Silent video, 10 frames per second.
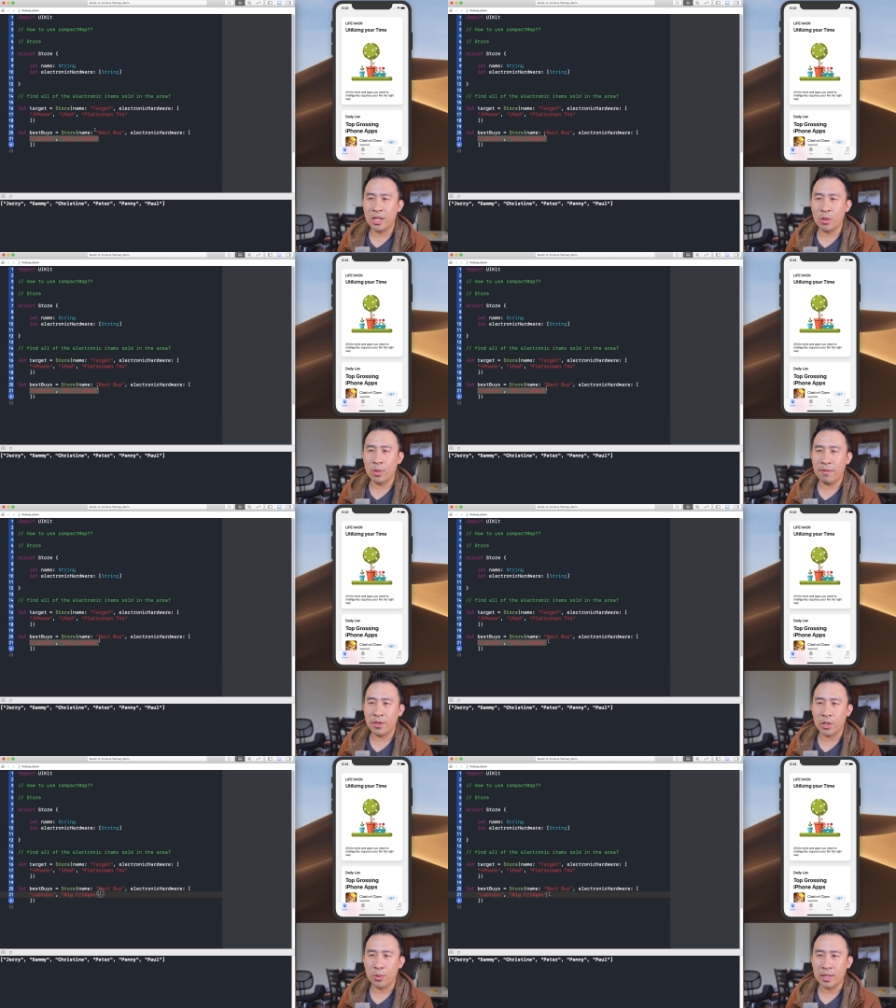You know,
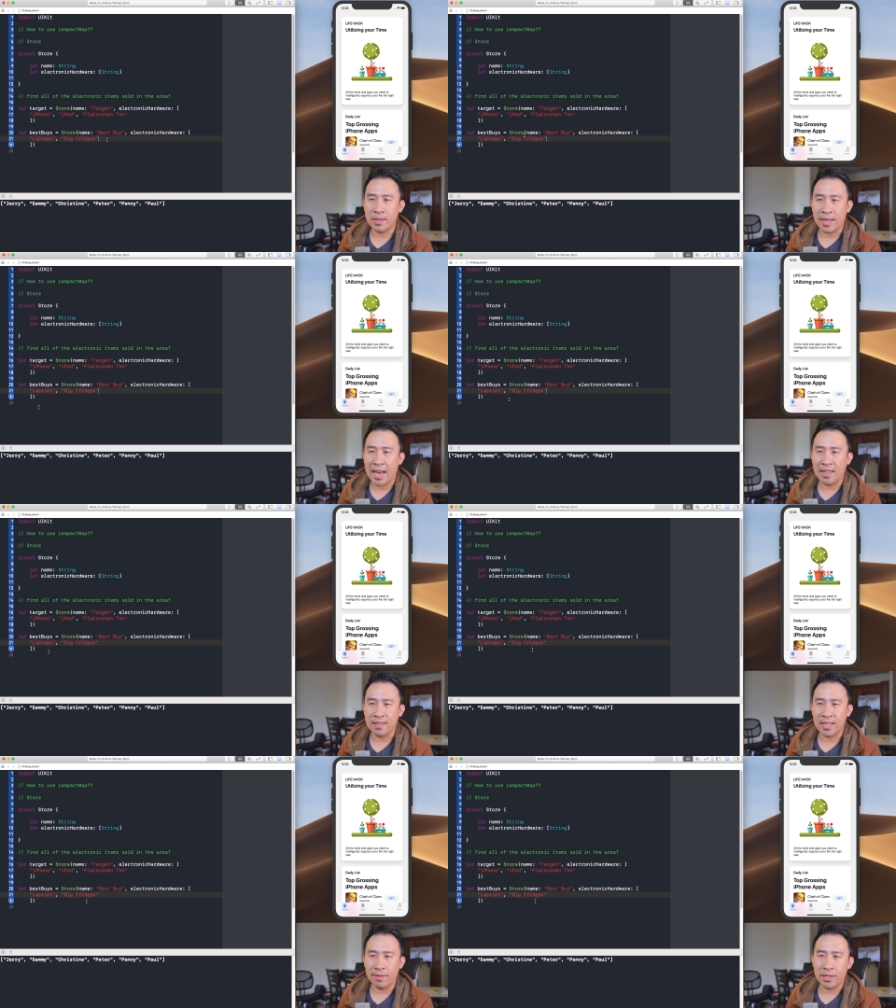whatever you want to add
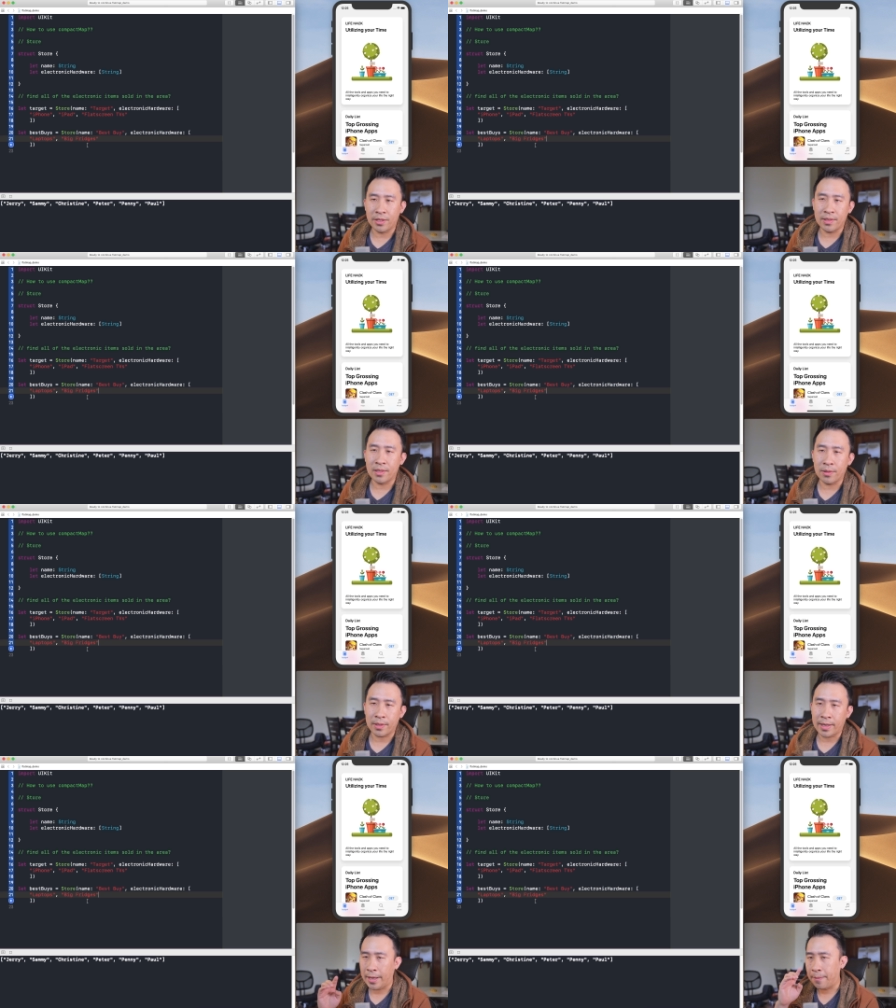inside of here is
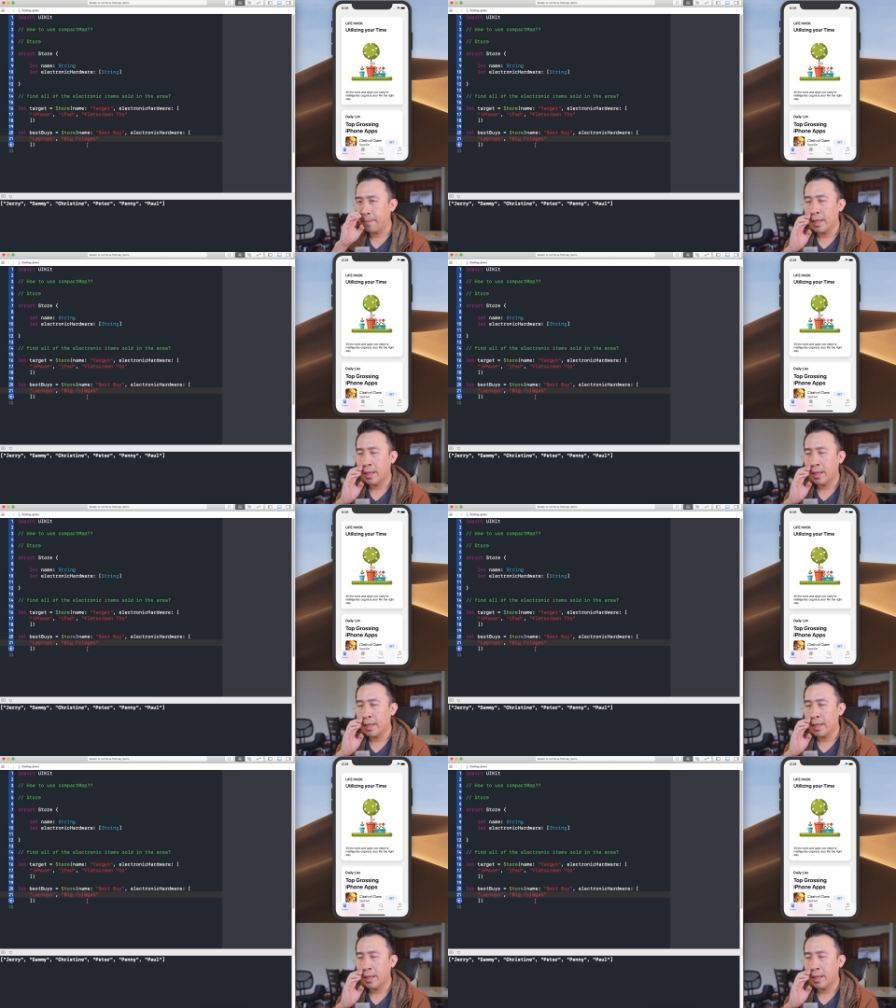okay.